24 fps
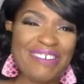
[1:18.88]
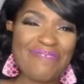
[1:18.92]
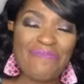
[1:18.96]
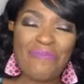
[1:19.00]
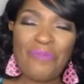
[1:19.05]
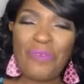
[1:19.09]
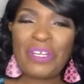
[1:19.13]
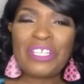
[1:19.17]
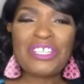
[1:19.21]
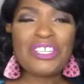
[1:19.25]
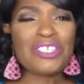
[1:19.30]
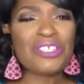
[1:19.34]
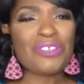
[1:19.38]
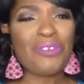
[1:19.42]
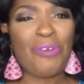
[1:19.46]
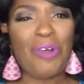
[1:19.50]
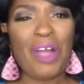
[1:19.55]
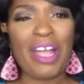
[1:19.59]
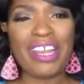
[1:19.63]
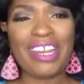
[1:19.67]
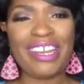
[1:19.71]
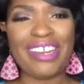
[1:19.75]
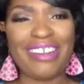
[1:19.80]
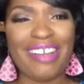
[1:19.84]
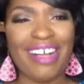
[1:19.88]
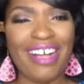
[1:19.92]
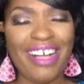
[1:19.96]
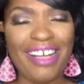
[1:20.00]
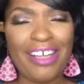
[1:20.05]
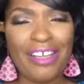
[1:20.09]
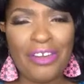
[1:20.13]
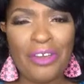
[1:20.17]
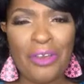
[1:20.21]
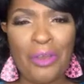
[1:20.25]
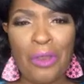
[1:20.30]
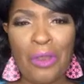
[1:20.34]
which is quite an
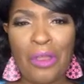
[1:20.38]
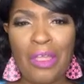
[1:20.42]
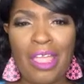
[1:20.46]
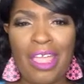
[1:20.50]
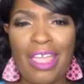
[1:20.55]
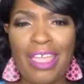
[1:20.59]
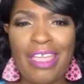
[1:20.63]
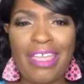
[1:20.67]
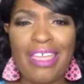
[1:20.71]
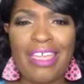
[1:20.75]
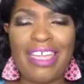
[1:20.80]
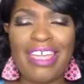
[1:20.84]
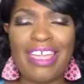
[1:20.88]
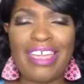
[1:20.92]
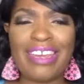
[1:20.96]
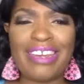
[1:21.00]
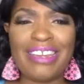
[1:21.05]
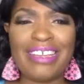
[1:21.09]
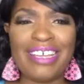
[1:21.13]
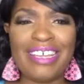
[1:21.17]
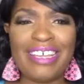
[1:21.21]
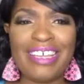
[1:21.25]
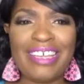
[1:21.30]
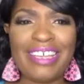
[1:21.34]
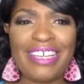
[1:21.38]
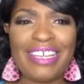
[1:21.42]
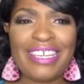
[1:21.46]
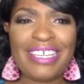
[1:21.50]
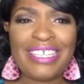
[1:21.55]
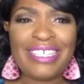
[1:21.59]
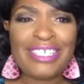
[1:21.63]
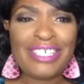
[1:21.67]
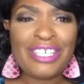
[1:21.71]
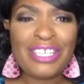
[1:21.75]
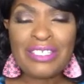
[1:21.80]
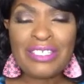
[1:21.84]
honor and
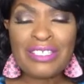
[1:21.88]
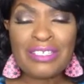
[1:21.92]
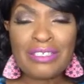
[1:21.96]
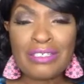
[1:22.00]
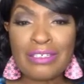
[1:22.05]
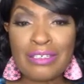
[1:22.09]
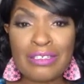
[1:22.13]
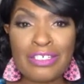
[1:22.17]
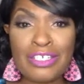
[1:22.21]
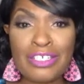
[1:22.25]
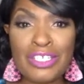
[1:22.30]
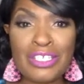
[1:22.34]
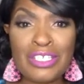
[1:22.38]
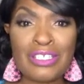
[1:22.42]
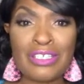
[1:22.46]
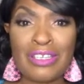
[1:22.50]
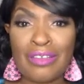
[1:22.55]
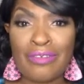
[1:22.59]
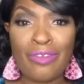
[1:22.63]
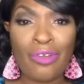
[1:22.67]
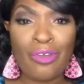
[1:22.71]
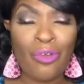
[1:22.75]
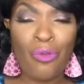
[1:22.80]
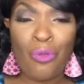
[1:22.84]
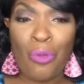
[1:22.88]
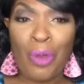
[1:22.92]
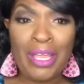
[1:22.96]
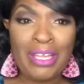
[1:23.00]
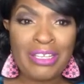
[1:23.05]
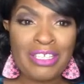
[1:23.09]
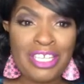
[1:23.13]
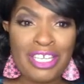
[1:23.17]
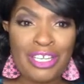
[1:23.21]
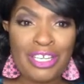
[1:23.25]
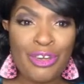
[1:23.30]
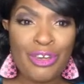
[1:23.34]
just
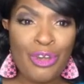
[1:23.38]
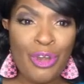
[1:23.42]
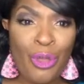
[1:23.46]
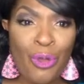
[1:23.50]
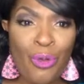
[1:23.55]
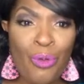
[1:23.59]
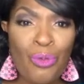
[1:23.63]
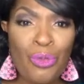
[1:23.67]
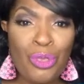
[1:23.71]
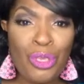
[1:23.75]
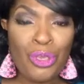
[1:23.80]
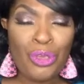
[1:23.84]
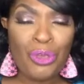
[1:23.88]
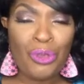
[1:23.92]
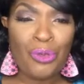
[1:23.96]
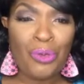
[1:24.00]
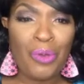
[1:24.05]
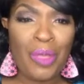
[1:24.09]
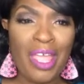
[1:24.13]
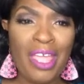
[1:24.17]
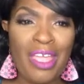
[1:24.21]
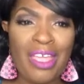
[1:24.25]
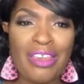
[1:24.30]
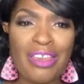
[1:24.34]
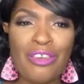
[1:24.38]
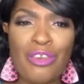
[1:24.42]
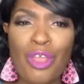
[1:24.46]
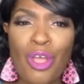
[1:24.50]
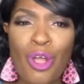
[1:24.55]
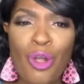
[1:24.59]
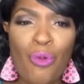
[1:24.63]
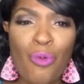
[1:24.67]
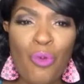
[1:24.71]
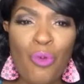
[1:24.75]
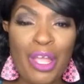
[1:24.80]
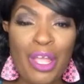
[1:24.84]
great to know you and
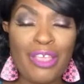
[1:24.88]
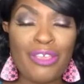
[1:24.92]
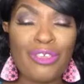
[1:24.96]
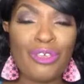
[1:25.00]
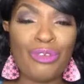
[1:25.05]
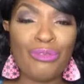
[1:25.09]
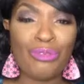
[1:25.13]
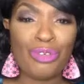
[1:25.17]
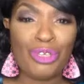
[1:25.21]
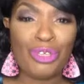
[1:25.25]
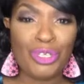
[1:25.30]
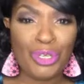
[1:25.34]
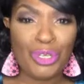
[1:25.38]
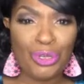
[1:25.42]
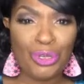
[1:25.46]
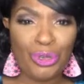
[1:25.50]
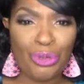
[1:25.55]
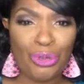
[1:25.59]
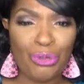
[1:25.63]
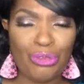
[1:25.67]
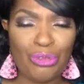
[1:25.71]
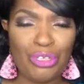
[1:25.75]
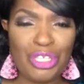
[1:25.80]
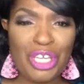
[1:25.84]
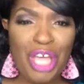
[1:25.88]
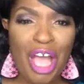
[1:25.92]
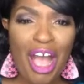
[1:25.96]
know what you do.